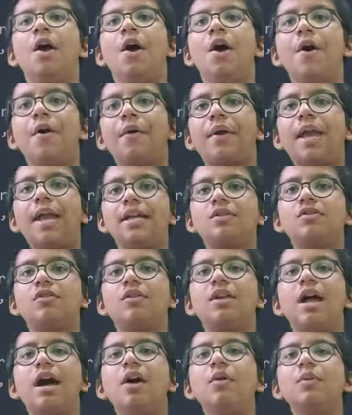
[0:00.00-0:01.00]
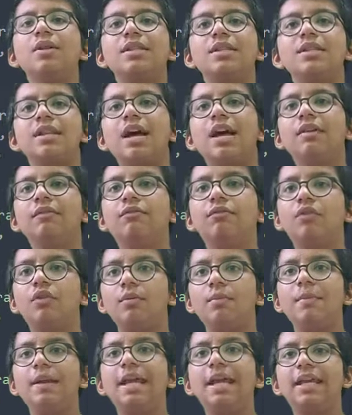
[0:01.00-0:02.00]
Okay, so now it's time for
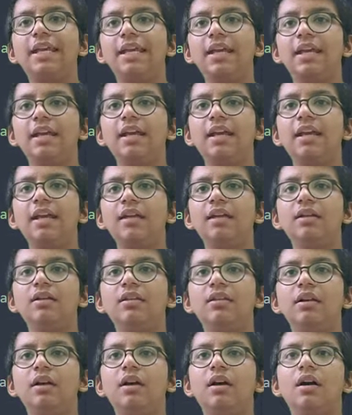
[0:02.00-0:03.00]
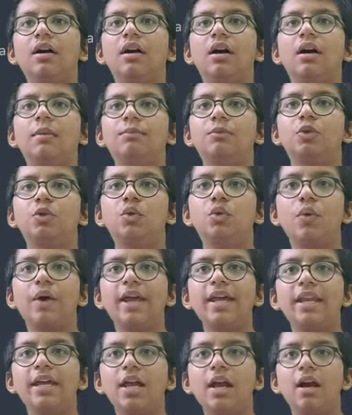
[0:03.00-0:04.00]
making the
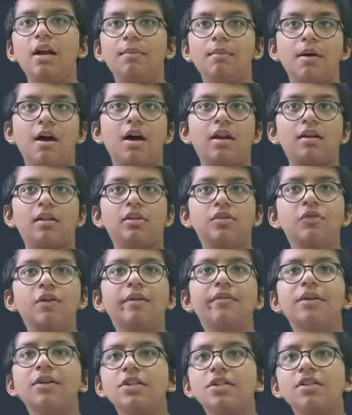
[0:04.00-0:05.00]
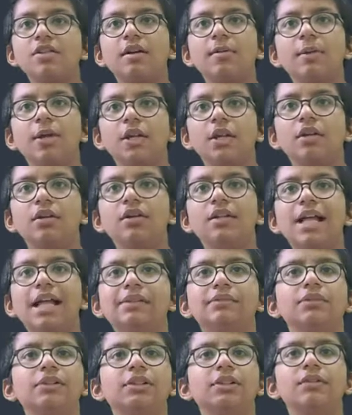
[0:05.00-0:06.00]
training our model. So I've written some here
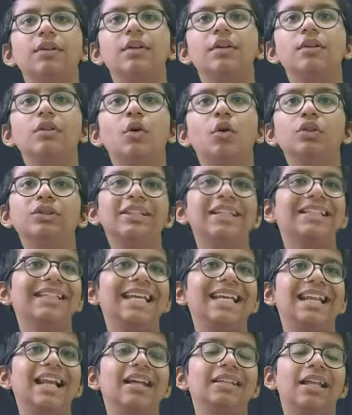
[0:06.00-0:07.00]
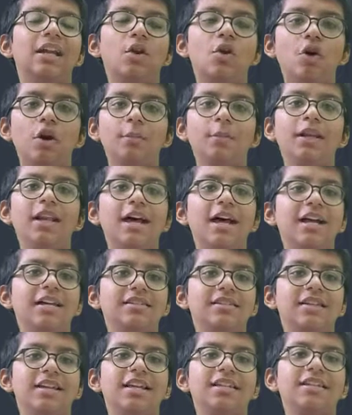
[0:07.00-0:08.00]
that first we'll load the data, then
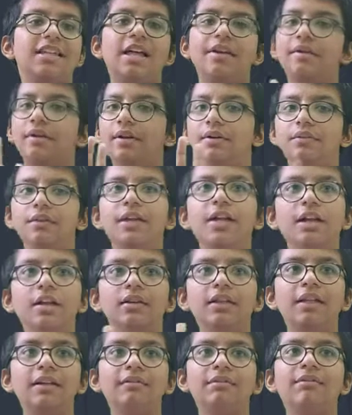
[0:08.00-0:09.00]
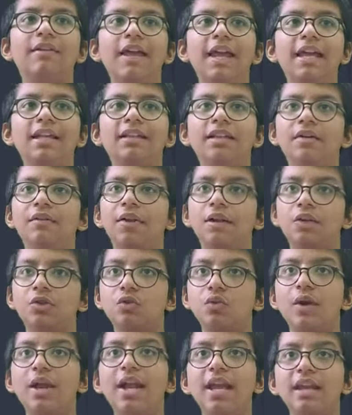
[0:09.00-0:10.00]
normalize it, then we'll real and fake, then we'll
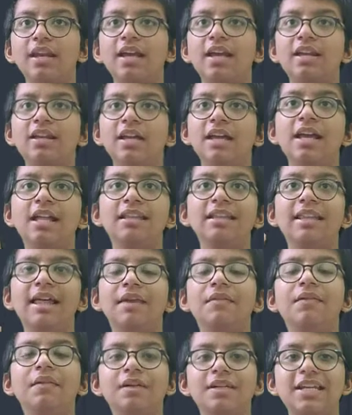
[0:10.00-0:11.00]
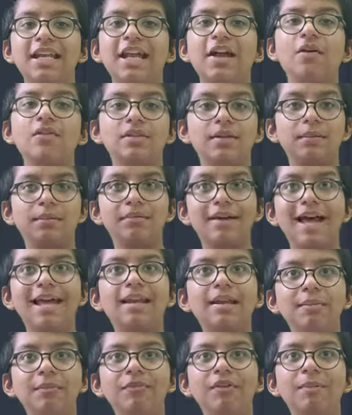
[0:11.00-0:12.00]
train it, then we'll take out some
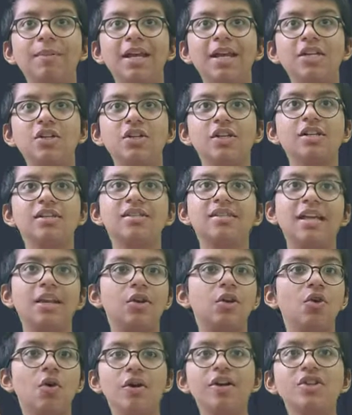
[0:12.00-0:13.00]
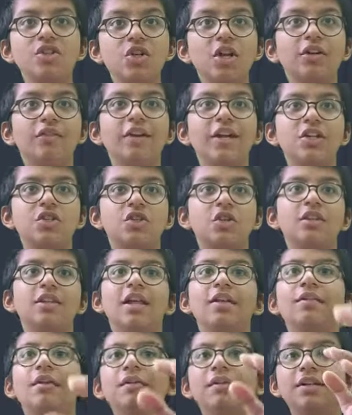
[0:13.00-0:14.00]
random images, then noise generation,
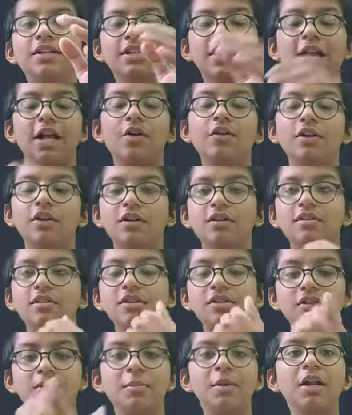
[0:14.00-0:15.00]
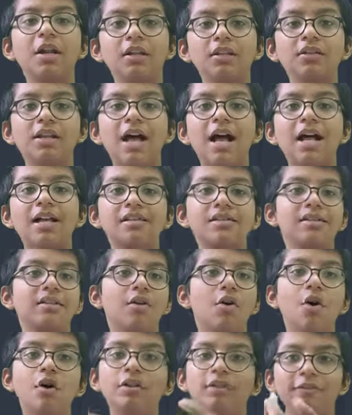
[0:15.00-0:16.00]
then we will take out a discriminator loss
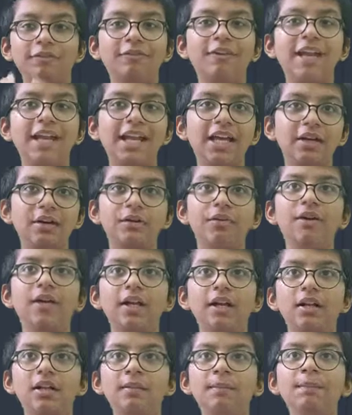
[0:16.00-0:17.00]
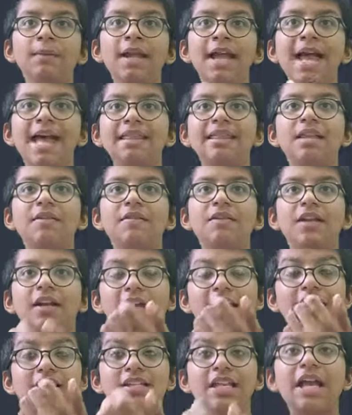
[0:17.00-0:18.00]
on the fake and a real, and then we
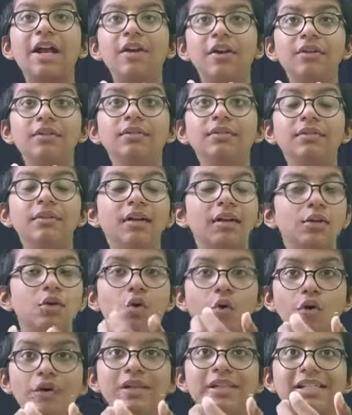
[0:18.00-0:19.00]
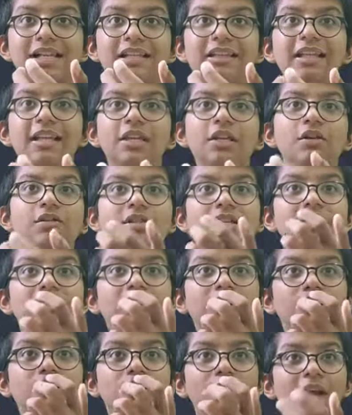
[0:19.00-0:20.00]
again take out a noise, and then using
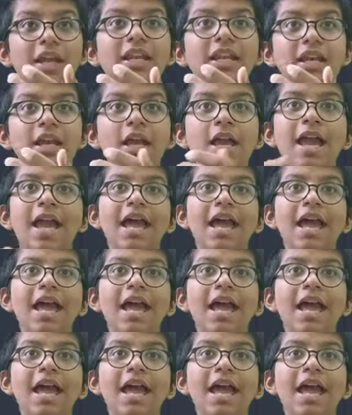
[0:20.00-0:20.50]
the training